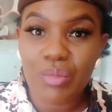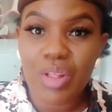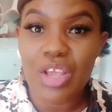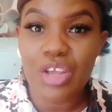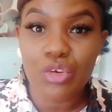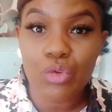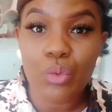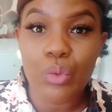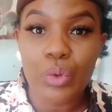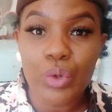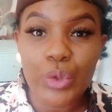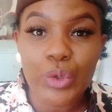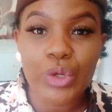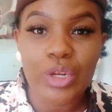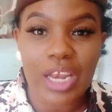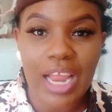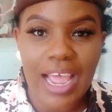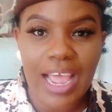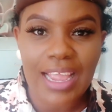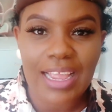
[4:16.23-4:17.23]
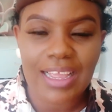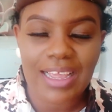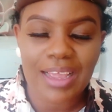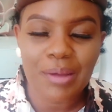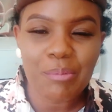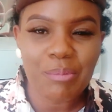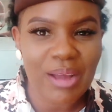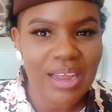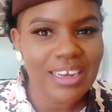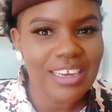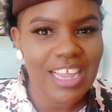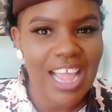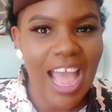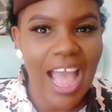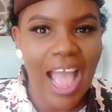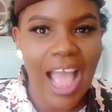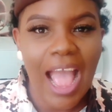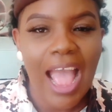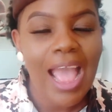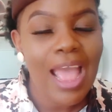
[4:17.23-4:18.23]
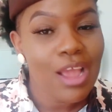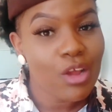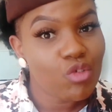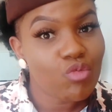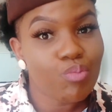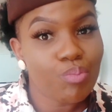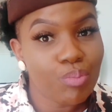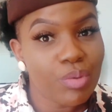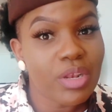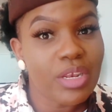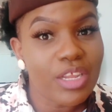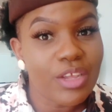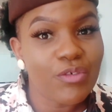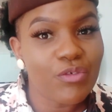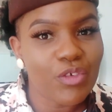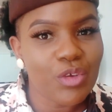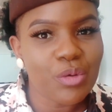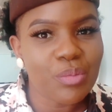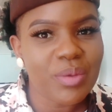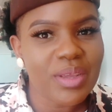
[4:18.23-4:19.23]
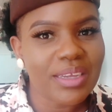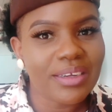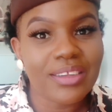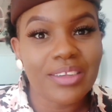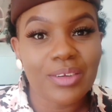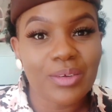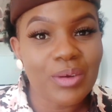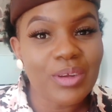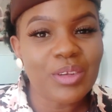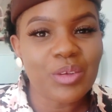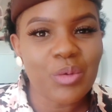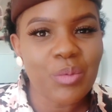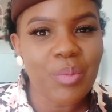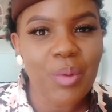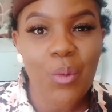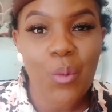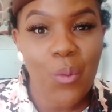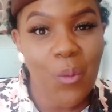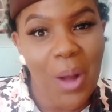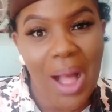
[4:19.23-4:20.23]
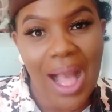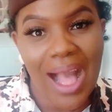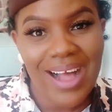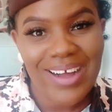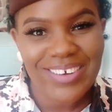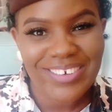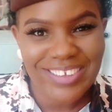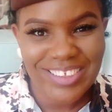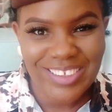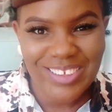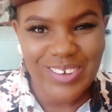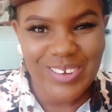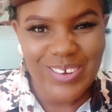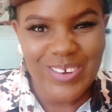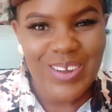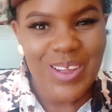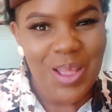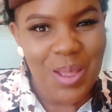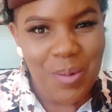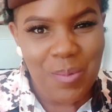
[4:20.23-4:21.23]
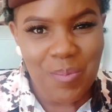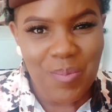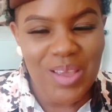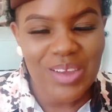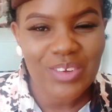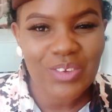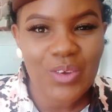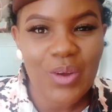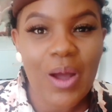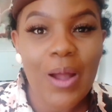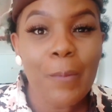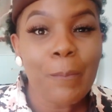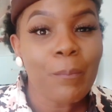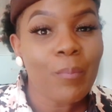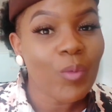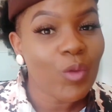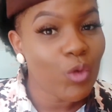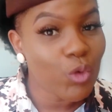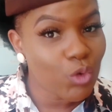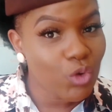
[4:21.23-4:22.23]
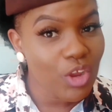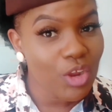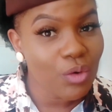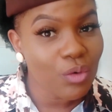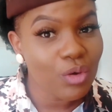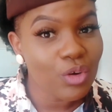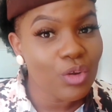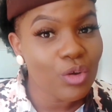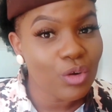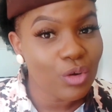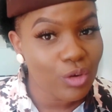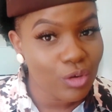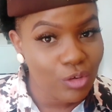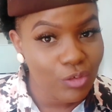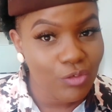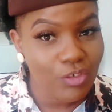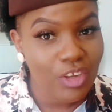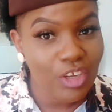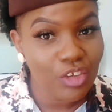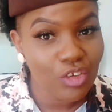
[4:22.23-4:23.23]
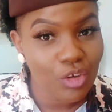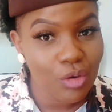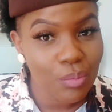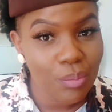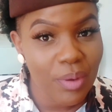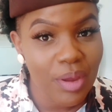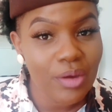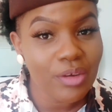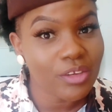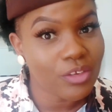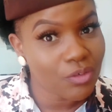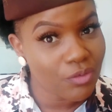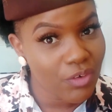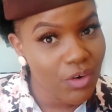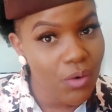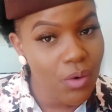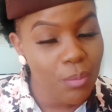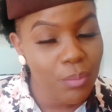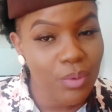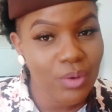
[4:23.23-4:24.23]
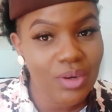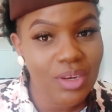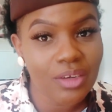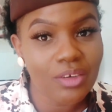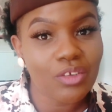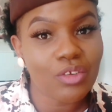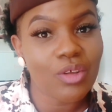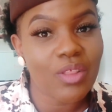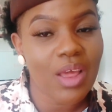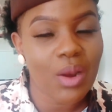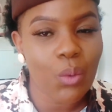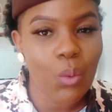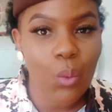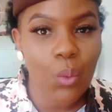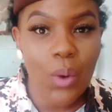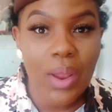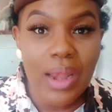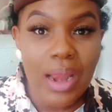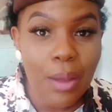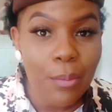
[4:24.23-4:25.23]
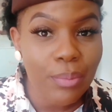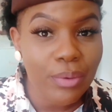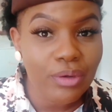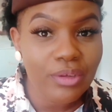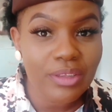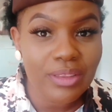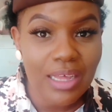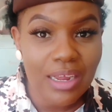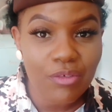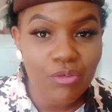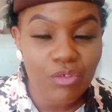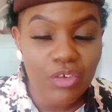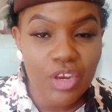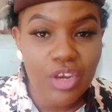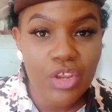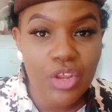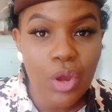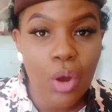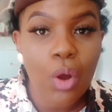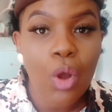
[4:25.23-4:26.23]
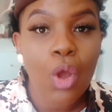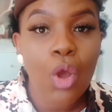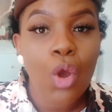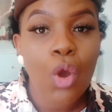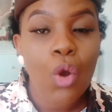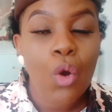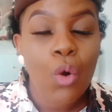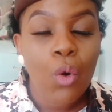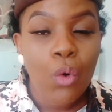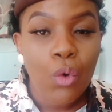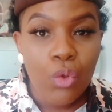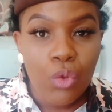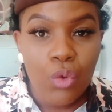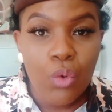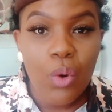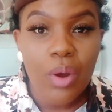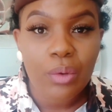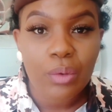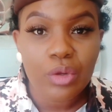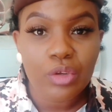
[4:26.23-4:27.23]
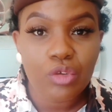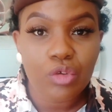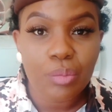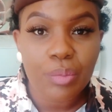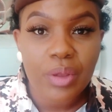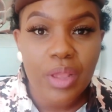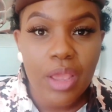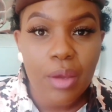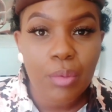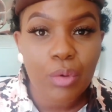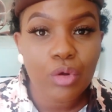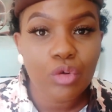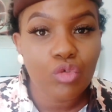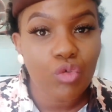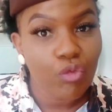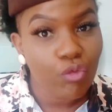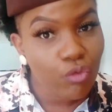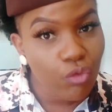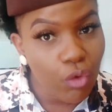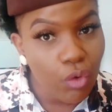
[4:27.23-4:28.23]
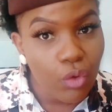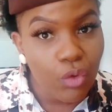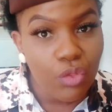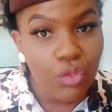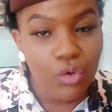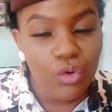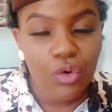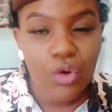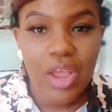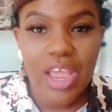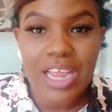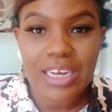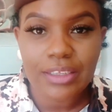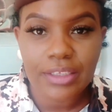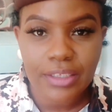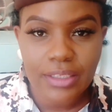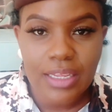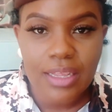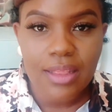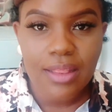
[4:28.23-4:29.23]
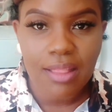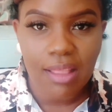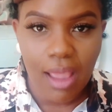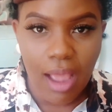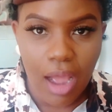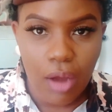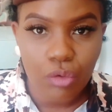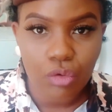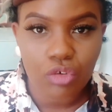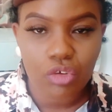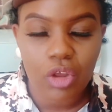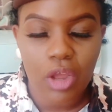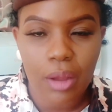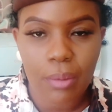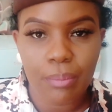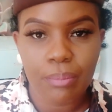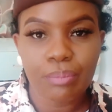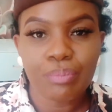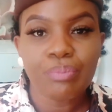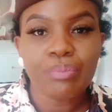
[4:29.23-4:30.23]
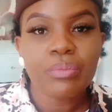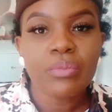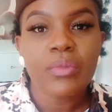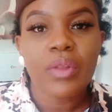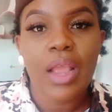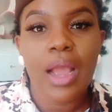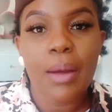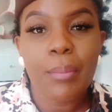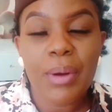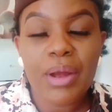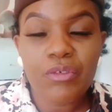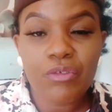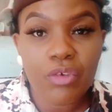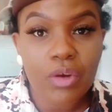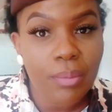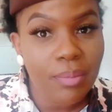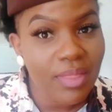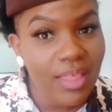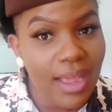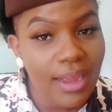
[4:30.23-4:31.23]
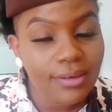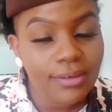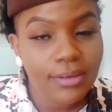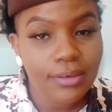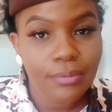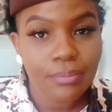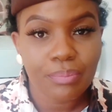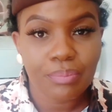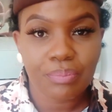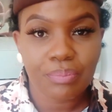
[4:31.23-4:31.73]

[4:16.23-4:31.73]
it will look like. But yeah, believe you me, it's going to be wow. So make sure you turn on your notification bell. It's very important so that when I post that video, you are going to be able to follow through and see the outcome. Apart from that,